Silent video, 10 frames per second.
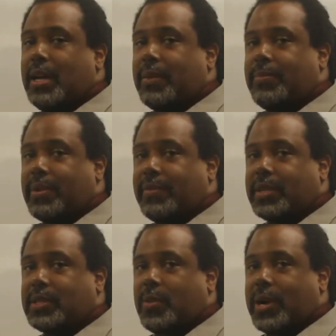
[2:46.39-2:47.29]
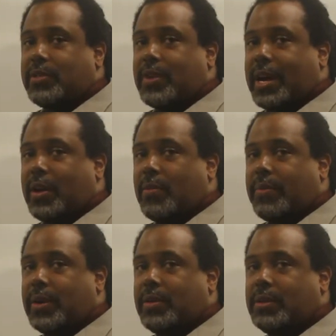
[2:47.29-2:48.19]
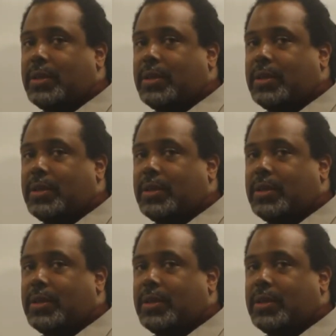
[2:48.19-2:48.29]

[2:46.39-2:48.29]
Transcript: a perfect square trinomial.